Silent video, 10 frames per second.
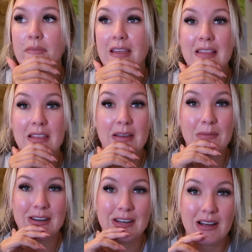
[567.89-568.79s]
And then
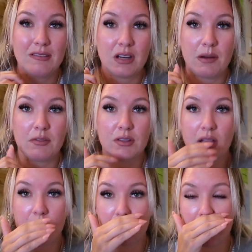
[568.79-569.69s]
we did not have time for
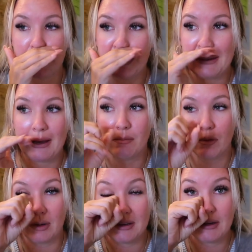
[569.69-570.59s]
Simon Says Beat game,
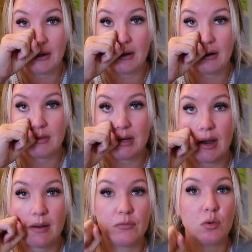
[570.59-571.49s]
but we did get enough
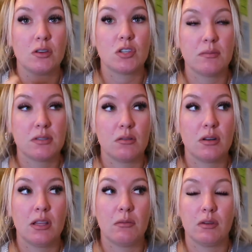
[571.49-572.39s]
time to watch the episode
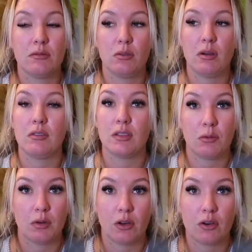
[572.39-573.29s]
and then review
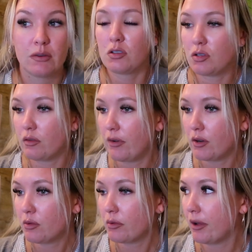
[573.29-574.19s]
everything we learned. So far
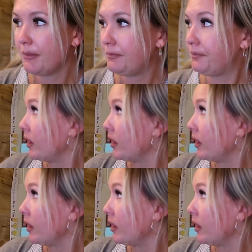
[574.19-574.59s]
so good.